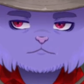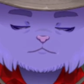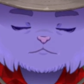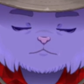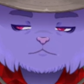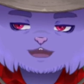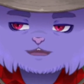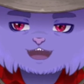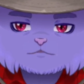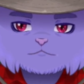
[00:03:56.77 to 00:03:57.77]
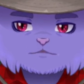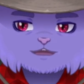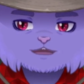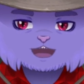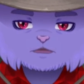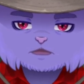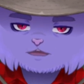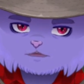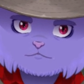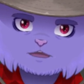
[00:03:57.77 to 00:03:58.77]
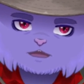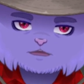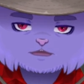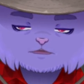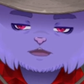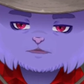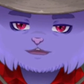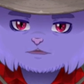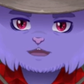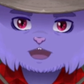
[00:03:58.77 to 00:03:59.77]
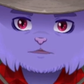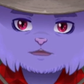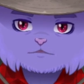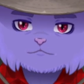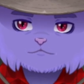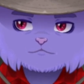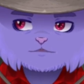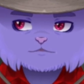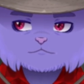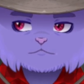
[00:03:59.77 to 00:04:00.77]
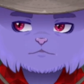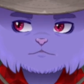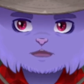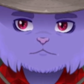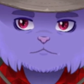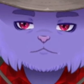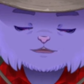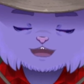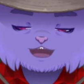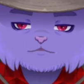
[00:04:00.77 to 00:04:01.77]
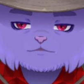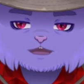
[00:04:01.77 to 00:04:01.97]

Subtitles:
more popularized it as a result. The history